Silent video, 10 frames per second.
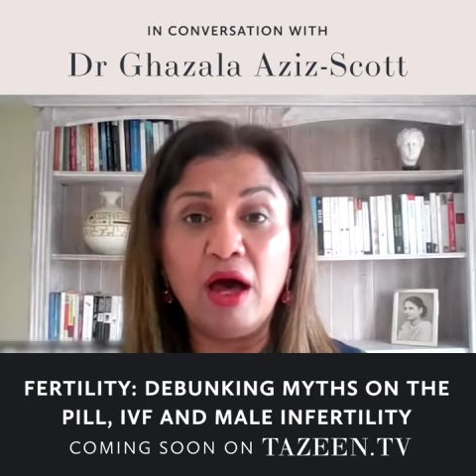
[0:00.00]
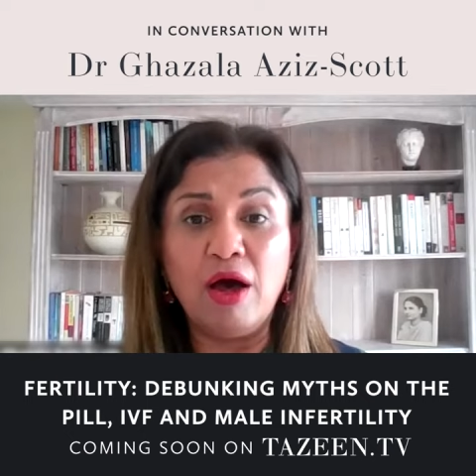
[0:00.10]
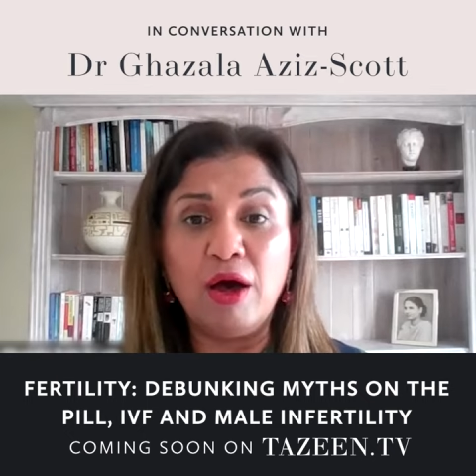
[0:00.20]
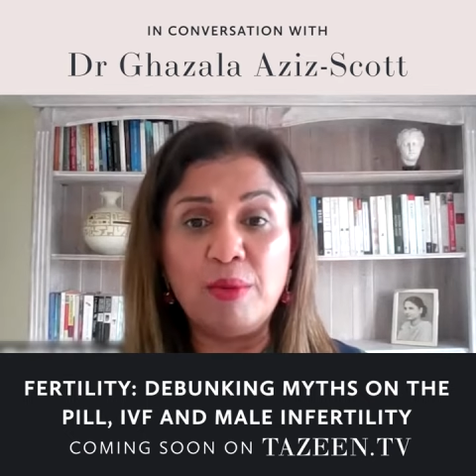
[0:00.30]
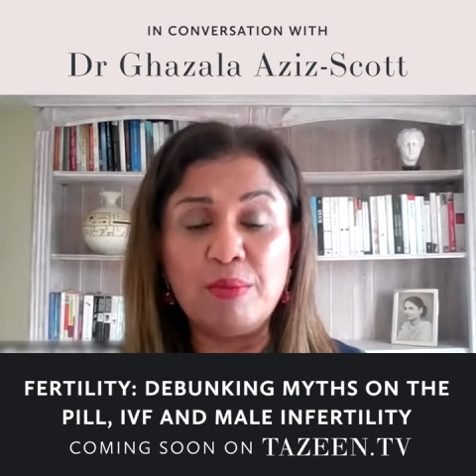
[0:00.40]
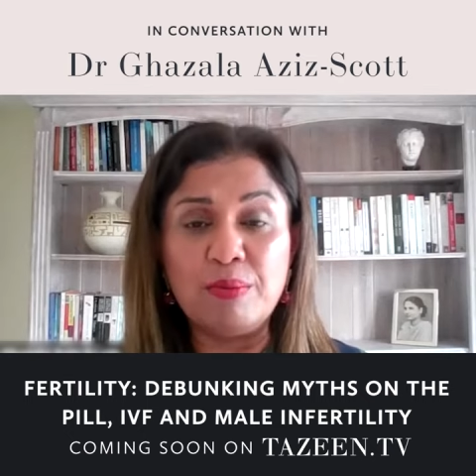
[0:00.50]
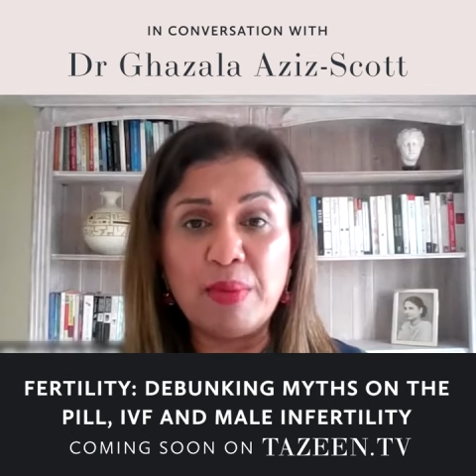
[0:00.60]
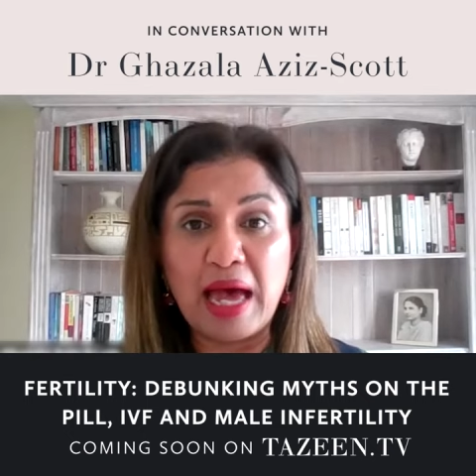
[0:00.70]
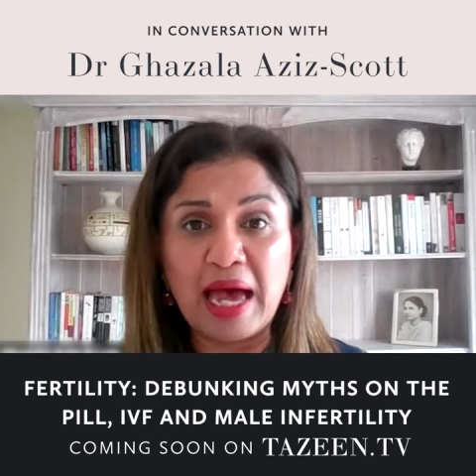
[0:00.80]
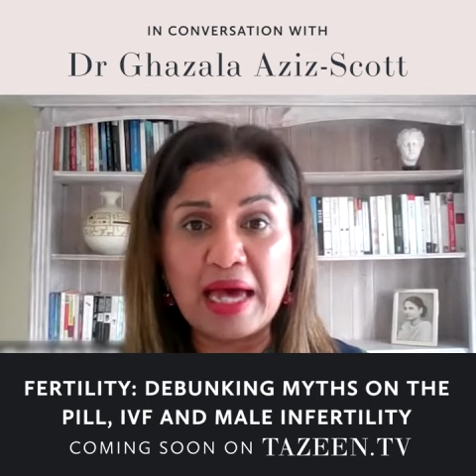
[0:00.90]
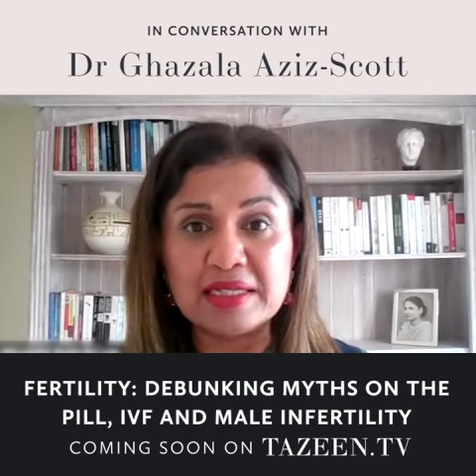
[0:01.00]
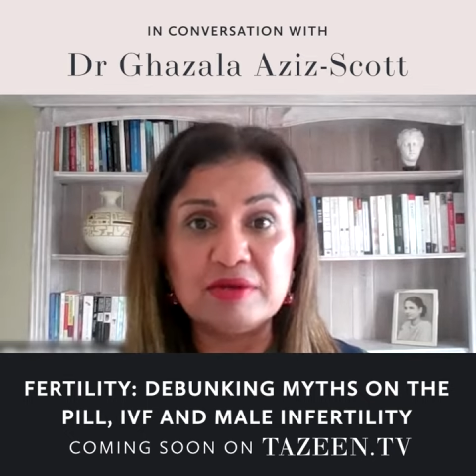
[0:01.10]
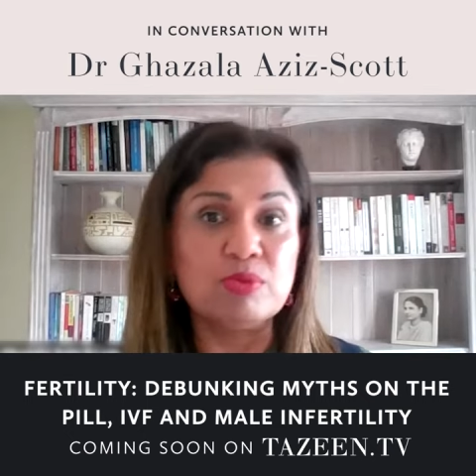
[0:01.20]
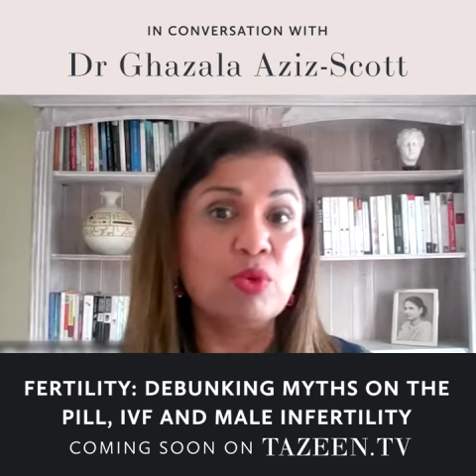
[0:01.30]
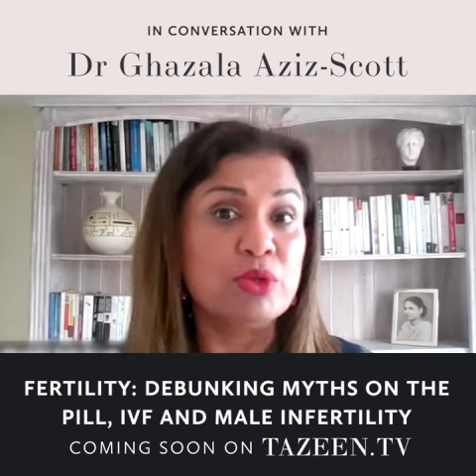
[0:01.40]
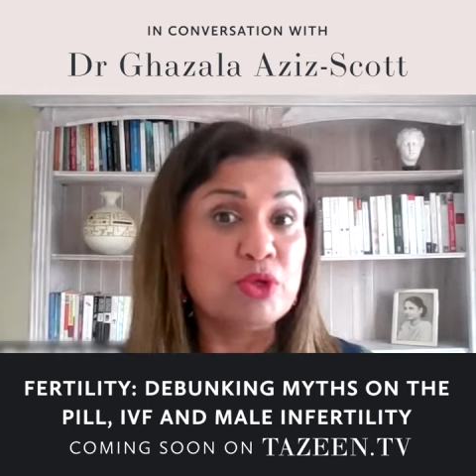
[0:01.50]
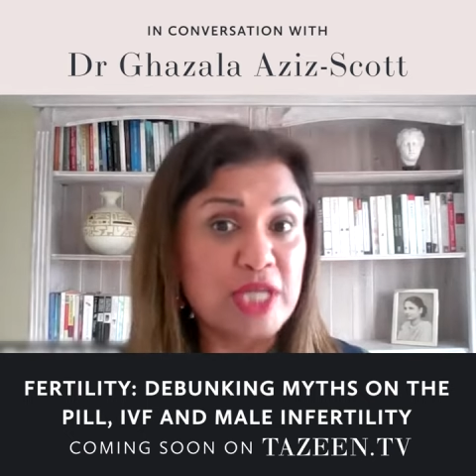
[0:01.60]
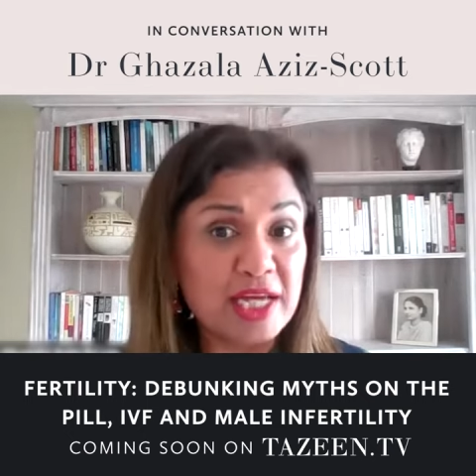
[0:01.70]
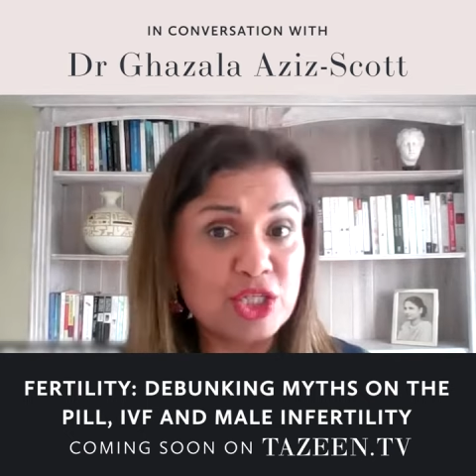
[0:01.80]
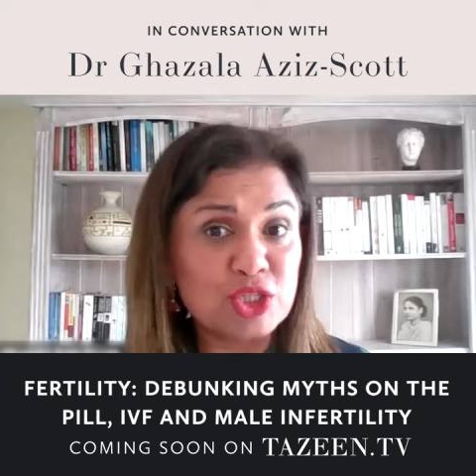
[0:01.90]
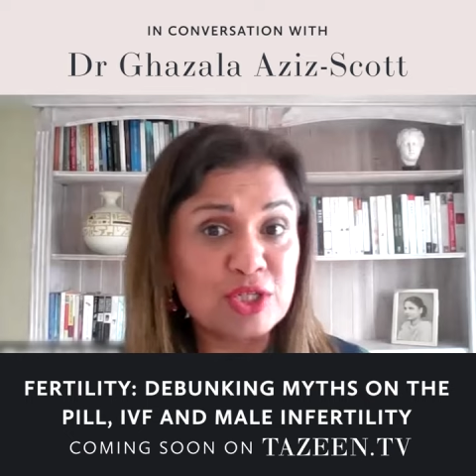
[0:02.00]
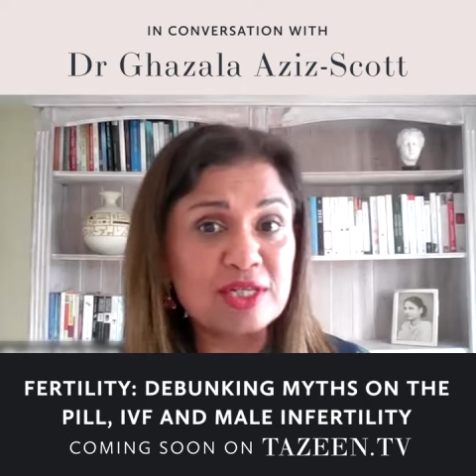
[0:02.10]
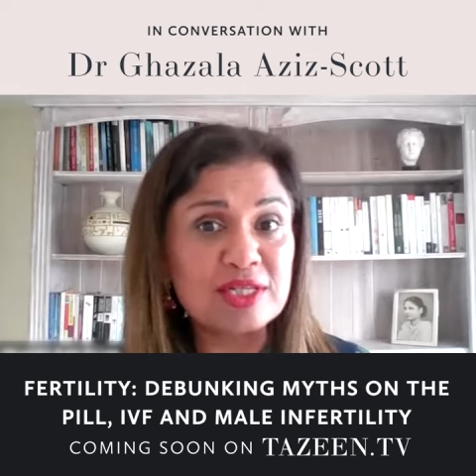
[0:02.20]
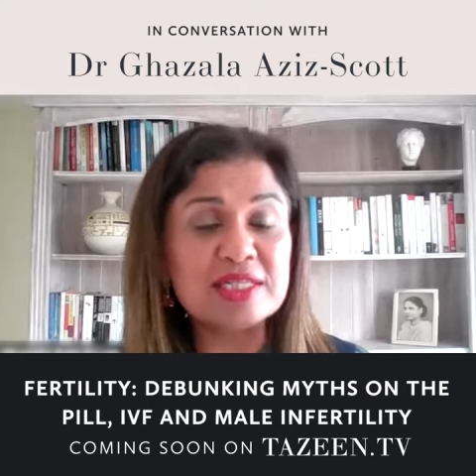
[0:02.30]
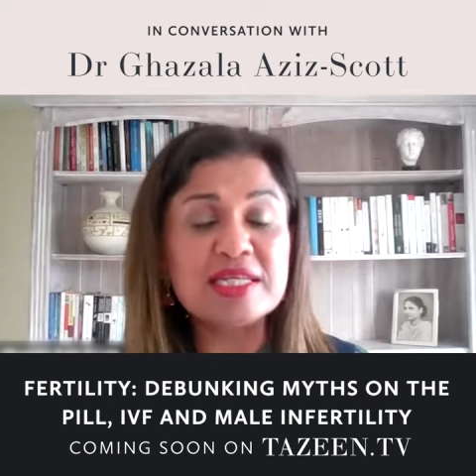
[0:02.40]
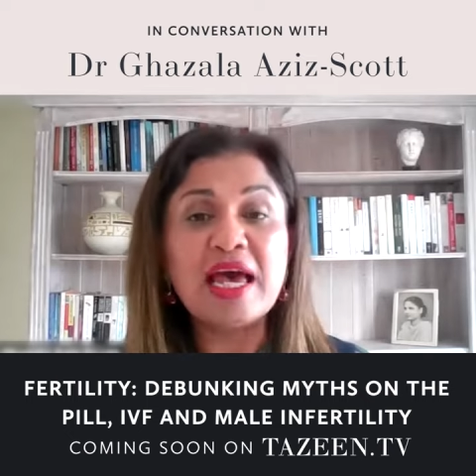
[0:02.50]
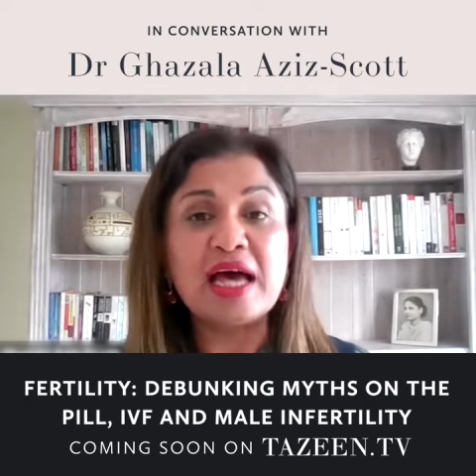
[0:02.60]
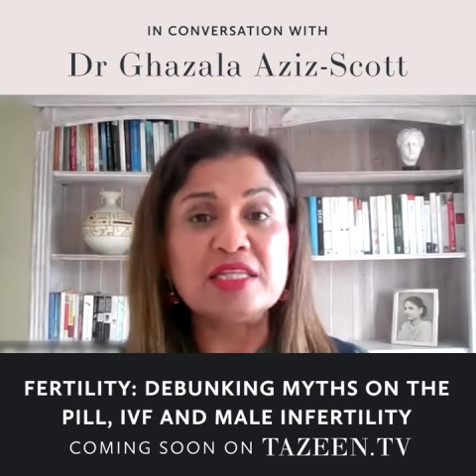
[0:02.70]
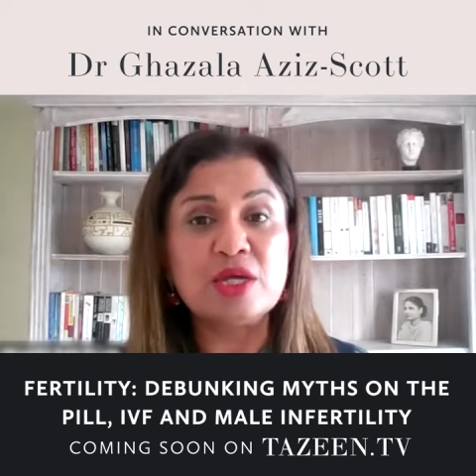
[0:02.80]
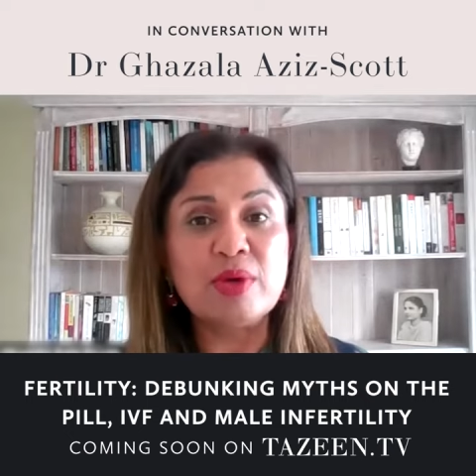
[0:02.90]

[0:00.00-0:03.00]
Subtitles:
and there are more mutations.